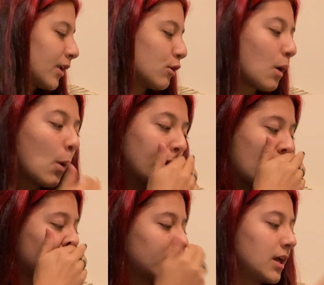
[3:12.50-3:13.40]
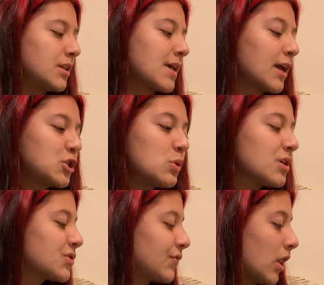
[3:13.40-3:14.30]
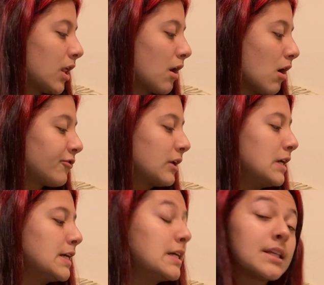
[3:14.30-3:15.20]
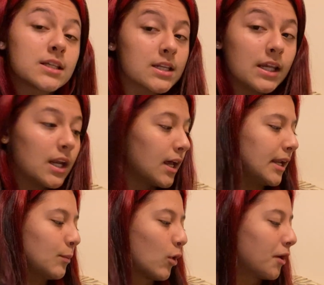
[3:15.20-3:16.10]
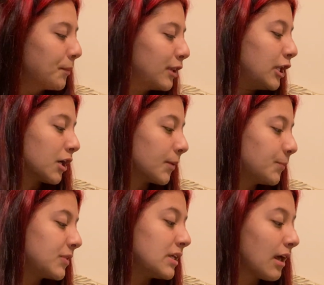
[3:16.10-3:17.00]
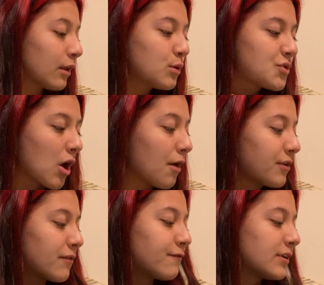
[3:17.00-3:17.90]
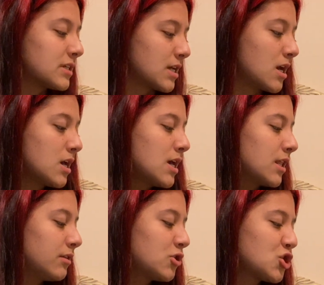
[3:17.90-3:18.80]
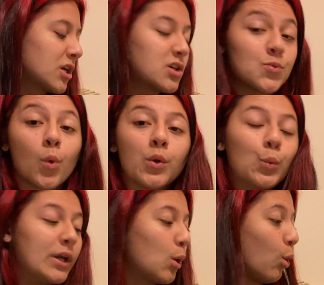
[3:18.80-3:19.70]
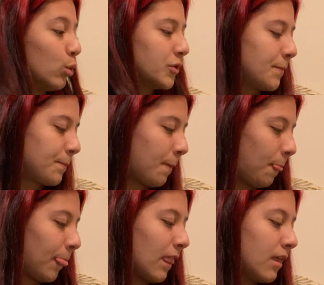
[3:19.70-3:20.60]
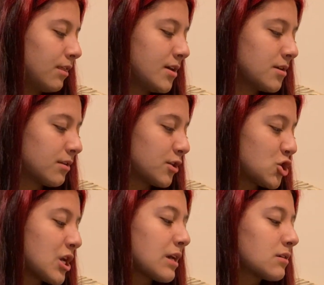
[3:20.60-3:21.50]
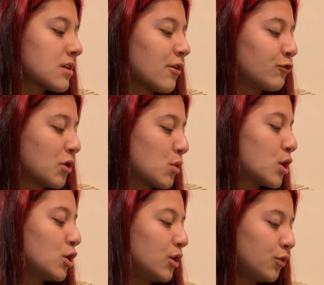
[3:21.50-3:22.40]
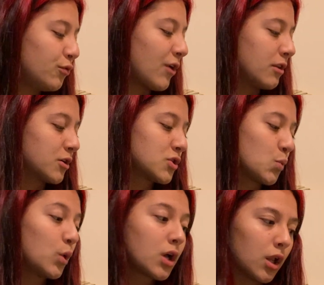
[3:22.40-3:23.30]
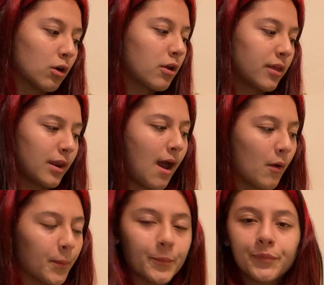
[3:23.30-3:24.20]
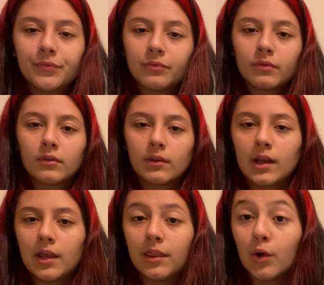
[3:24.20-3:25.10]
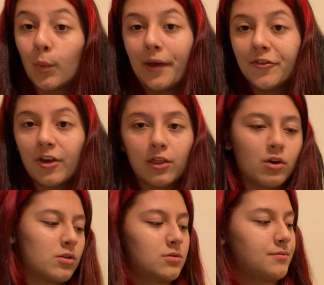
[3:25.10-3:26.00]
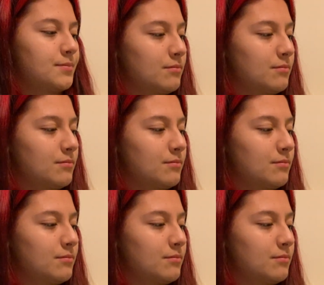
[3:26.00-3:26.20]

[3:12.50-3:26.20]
Growing up, its egg tooth has fallen off. It doesn't need it anymore. Look, yellow, soft, and fuzzy. This chick is 1 week old. The chicks have grown new feathers. What color are they now? They're white feathers.